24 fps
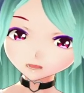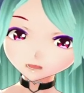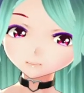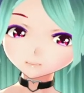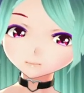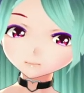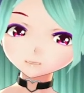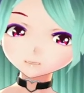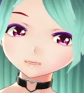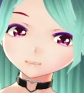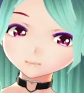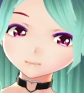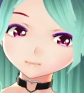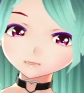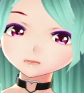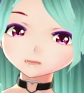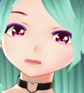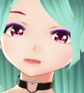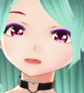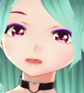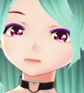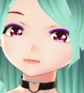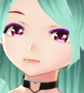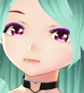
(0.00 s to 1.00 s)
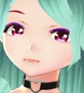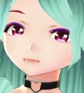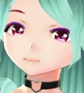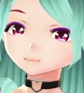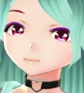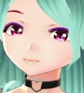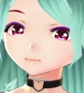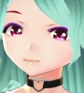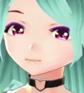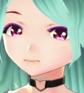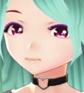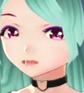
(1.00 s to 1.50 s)
is really a
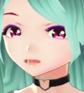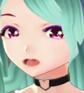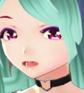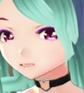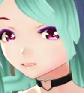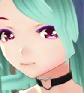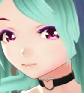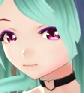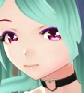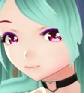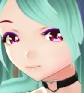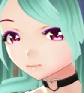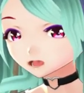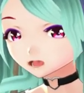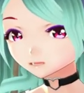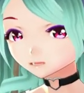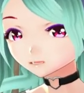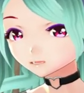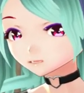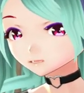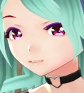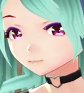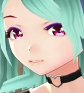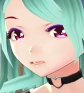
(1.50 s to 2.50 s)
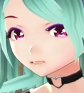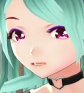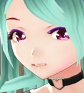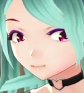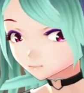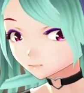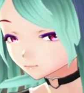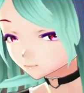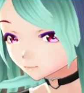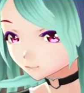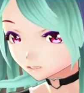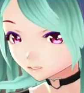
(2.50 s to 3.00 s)
conduit for evil, or is it all just a
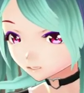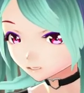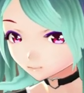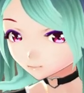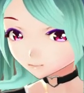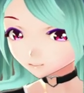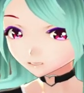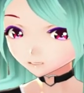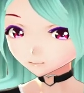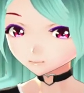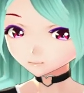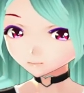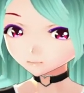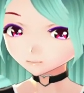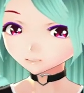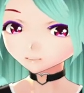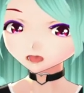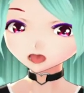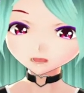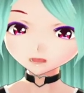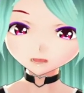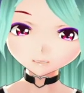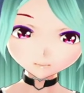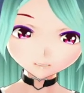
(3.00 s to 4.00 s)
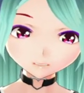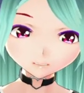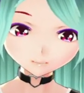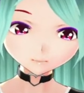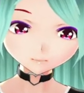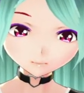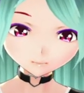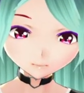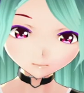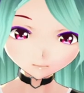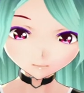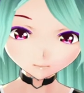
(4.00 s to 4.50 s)
coincidence? Perhaps there
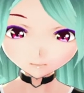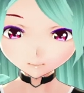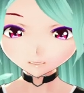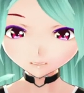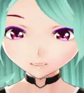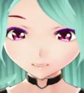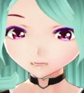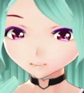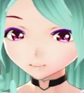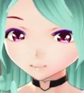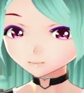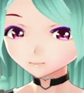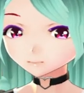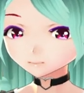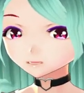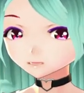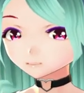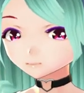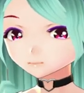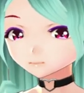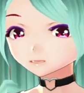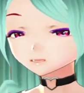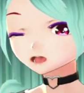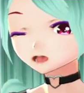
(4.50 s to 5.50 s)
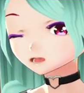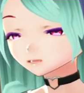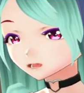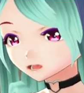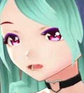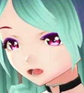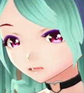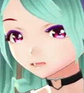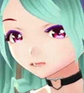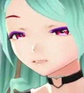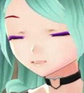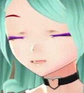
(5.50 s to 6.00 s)
is more to the story that we're not
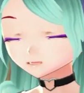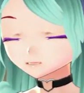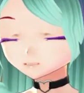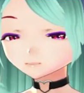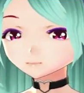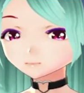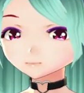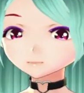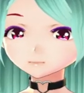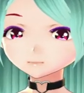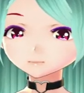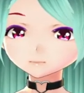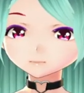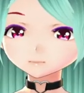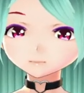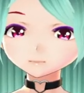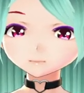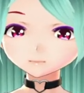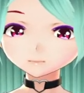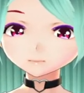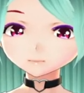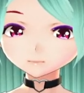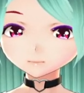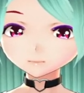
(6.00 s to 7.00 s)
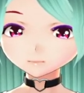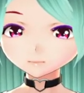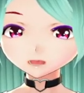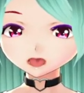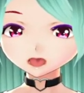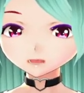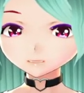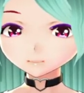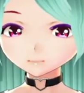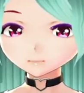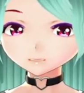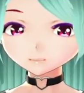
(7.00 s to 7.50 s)
getting.
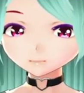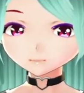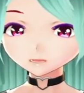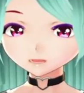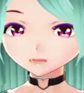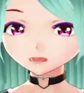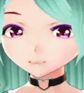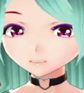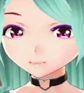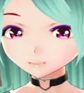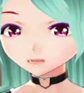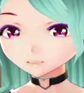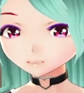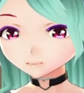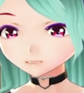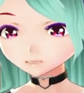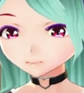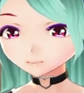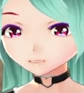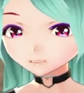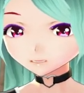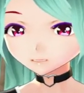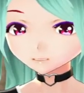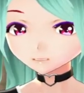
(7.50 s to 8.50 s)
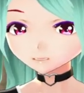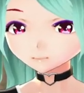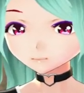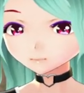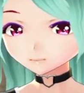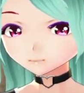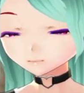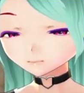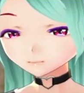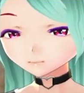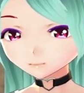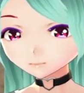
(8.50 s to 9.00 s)
Let me know in the comments what you think.
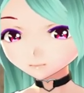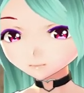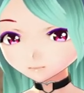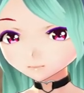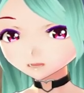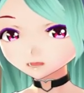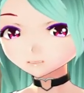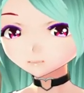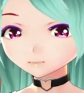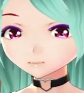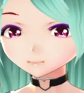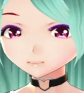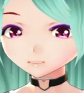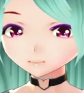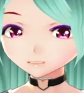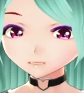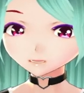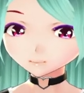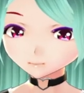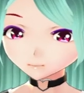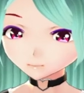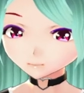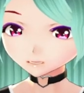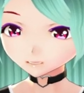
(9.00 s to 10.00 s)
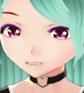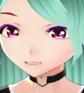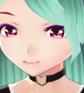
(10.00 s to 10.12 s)
I'll also leave some additional